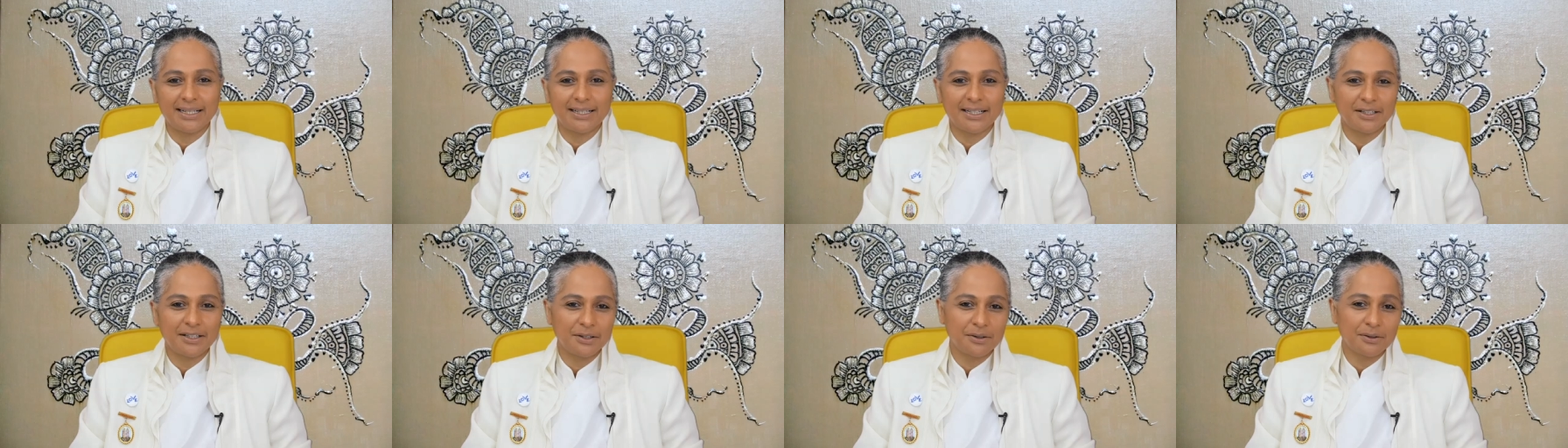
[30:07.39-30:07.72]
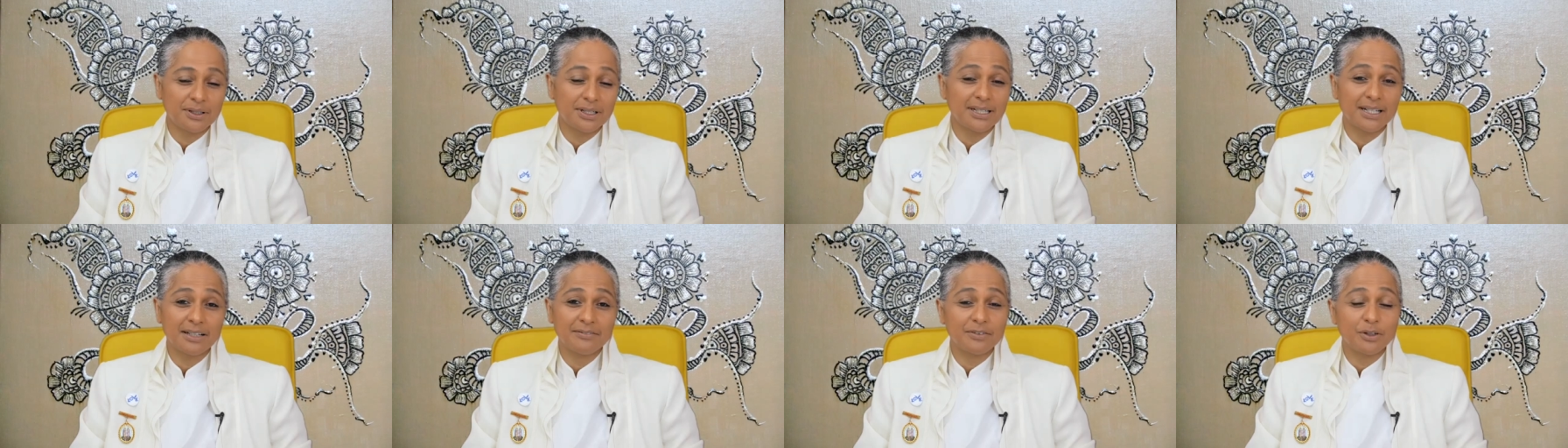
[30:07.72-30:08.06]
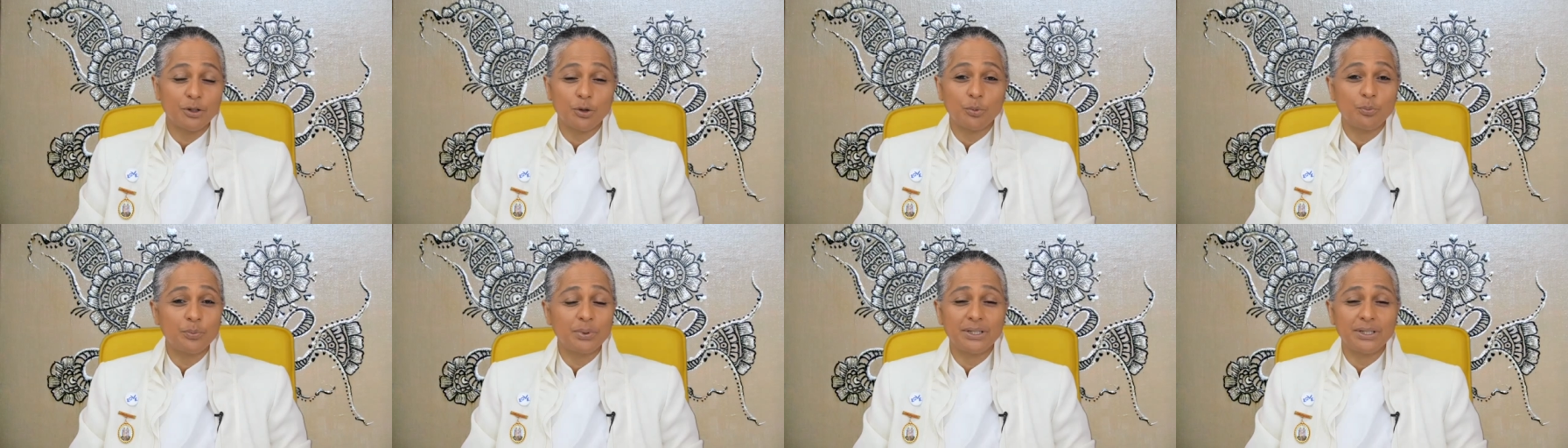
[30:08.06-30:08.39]
and I know that I've
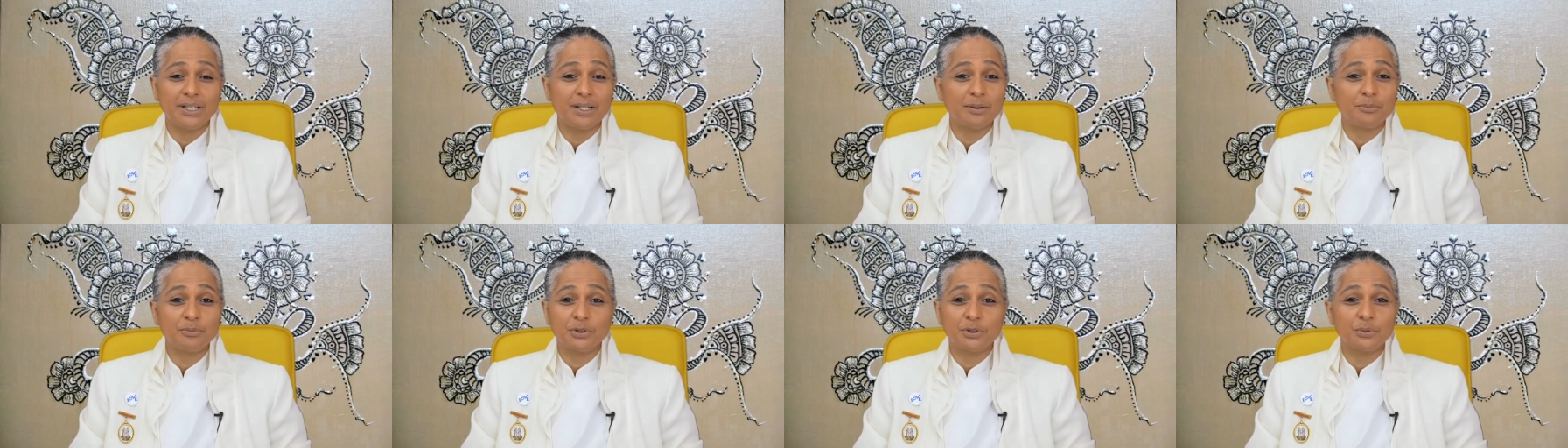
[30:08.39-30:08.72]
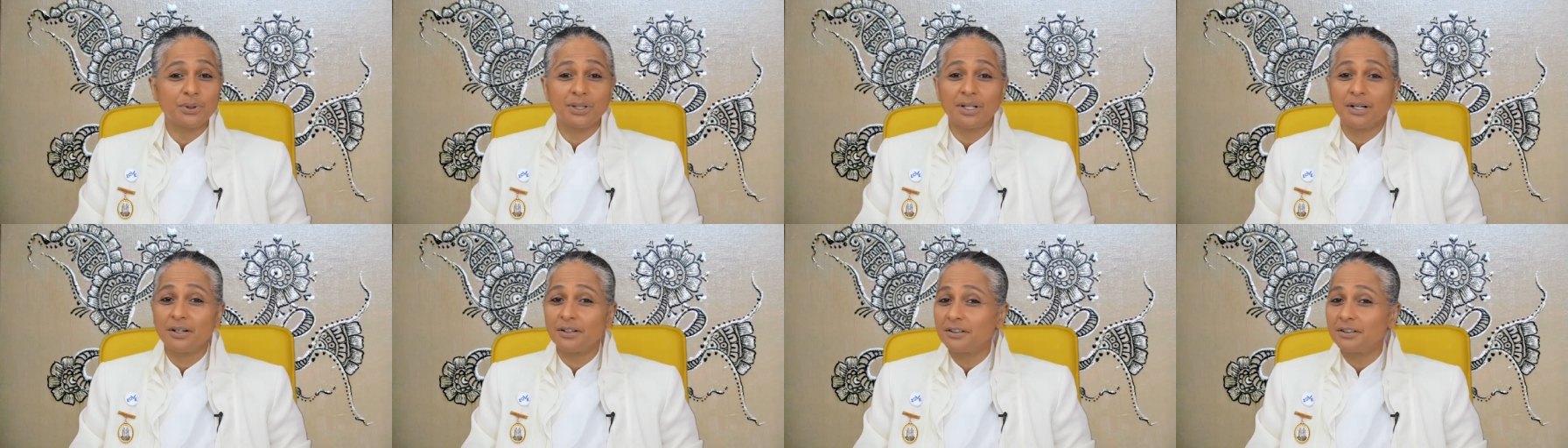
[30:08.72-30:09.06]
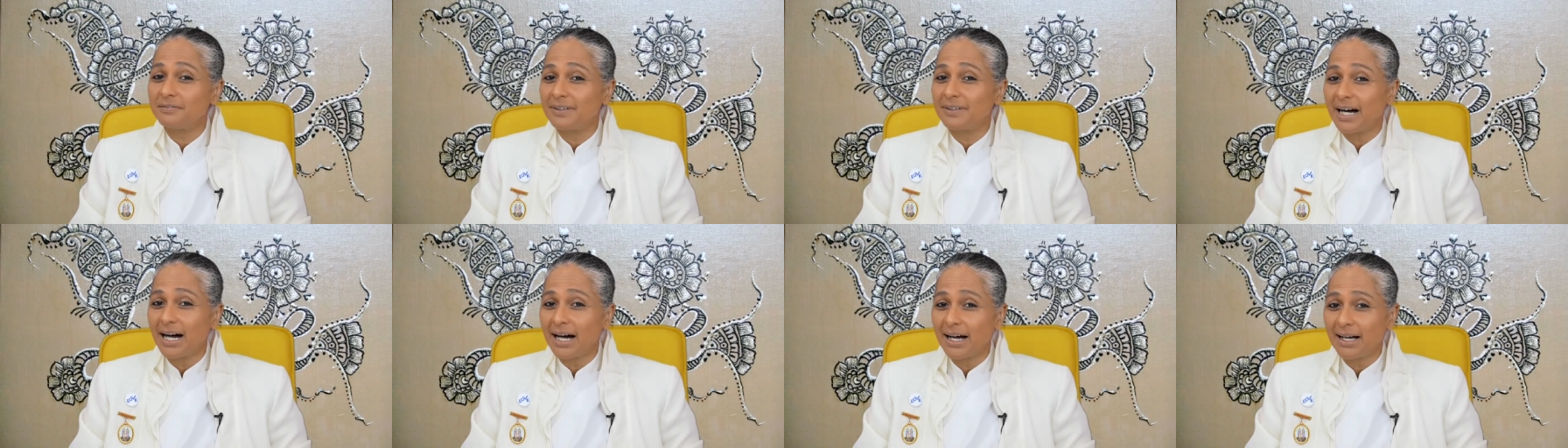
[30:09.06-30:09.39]
opened up to a lot
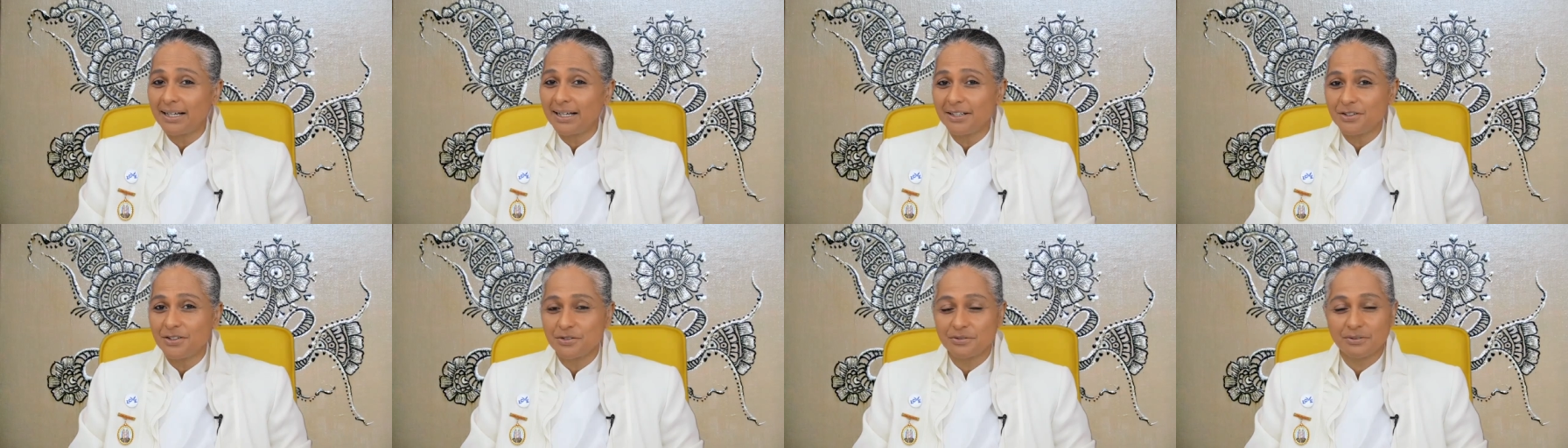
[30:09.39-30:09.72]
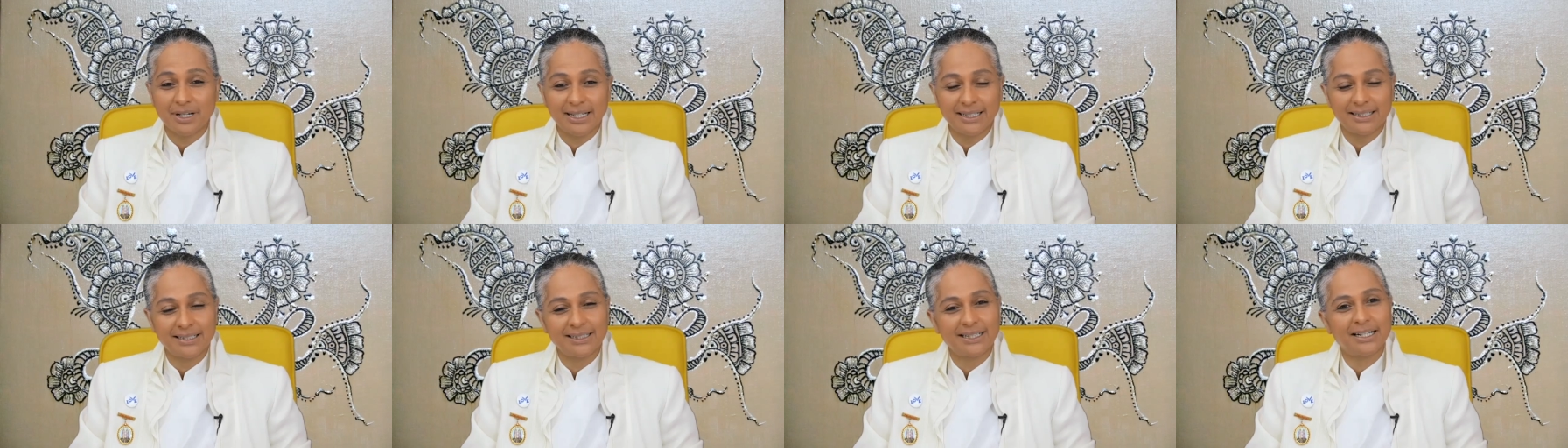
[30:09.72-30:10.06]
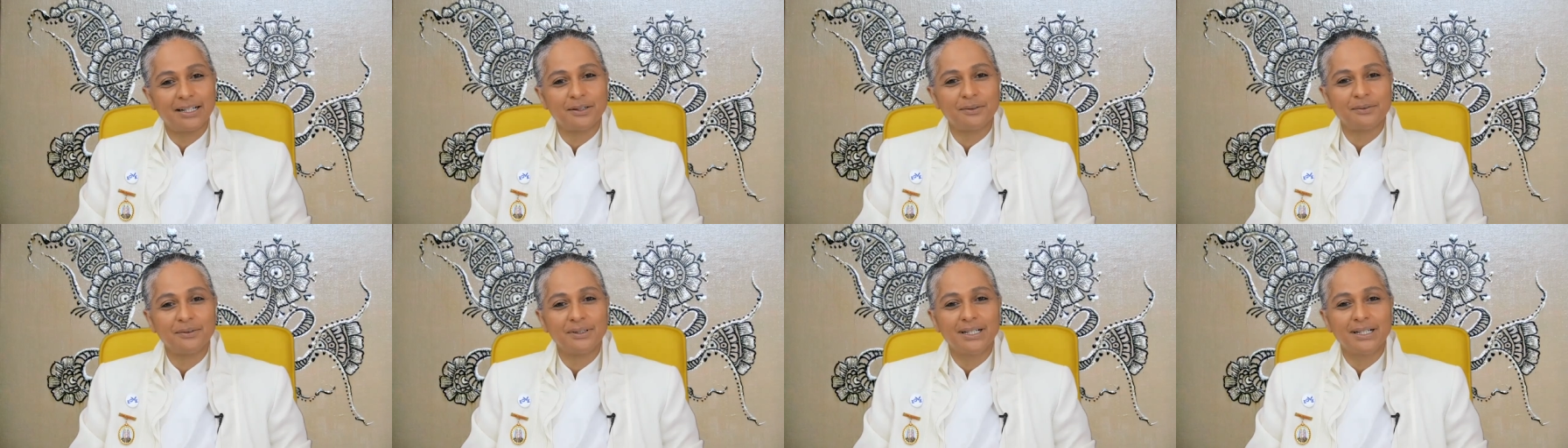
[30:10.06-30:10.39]
of eyes right
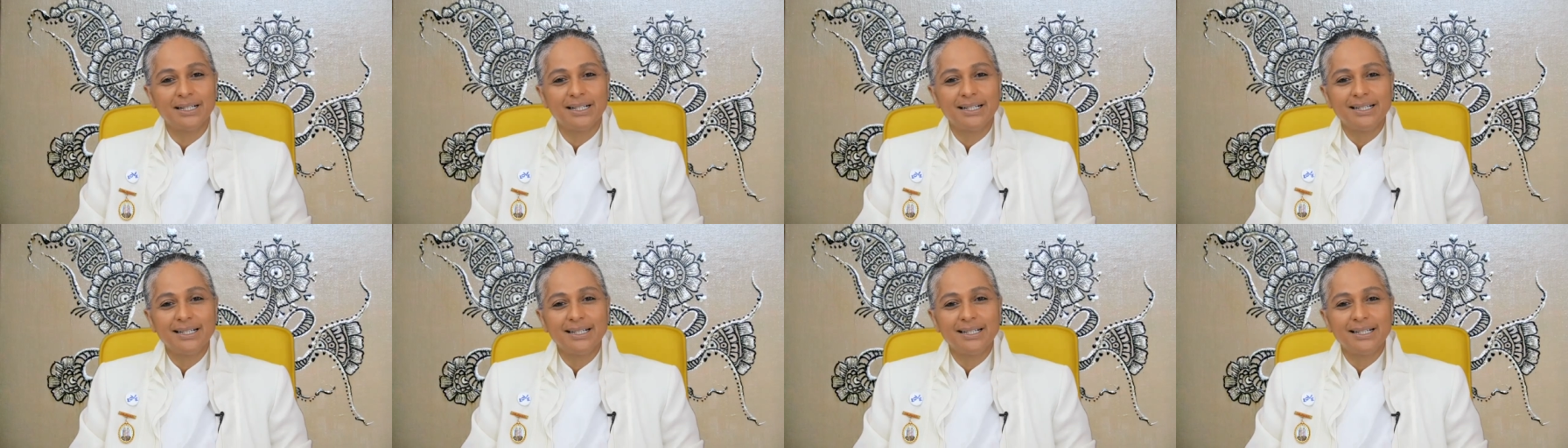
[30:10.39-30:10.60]
now.